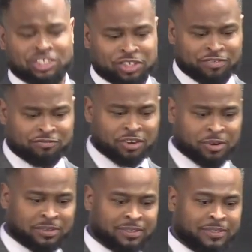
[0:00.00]
on the throne.
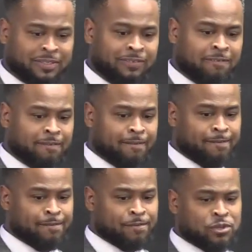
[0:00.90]

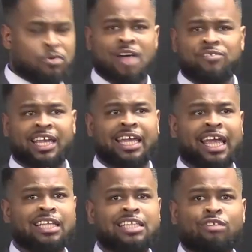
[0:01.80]
You have a
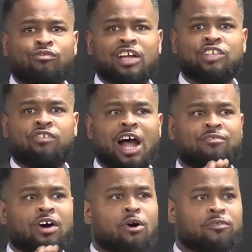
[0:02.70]
king that reigns
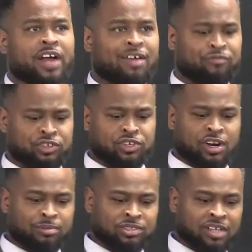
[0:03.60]
forever over every
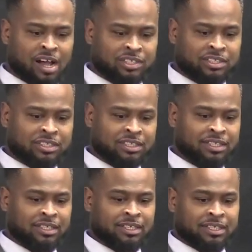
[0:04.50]
circumstance.
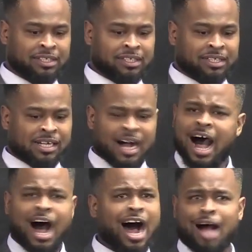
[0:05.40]

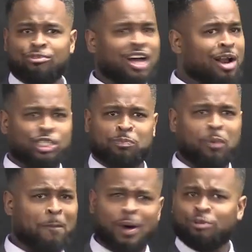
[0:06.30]
I'm trying to just
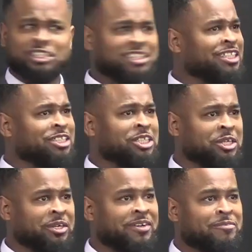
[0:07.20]
put boldness into you.
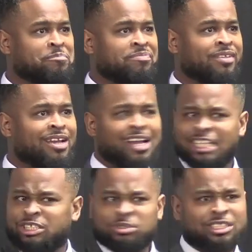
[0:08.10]
I
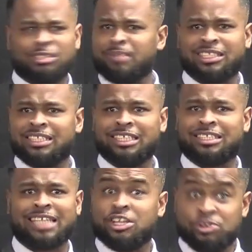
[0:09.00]
saw this some messages
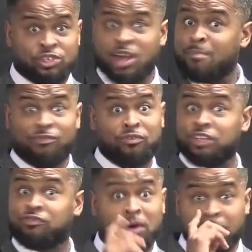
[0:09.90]
that you just come before his
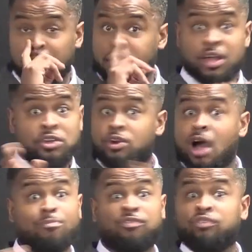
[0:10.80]
throne. You
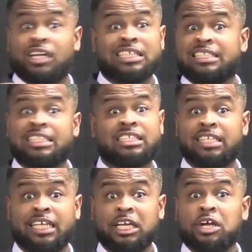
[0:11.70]
come before it
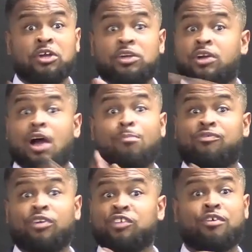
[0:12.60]
consistently. You come
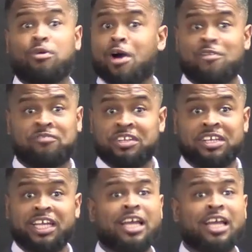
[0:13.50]
before his throne confidently.